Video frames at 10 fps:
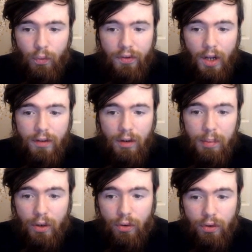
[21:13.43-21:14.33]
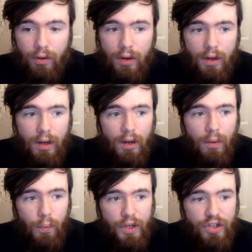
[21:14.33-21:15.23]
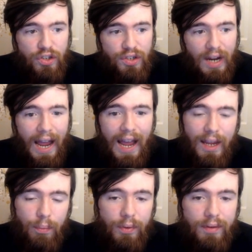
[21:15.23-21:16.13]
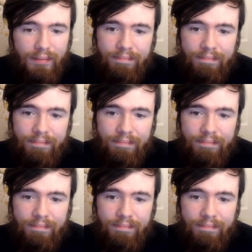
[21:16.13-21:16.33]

We've got the Nibiru, which I would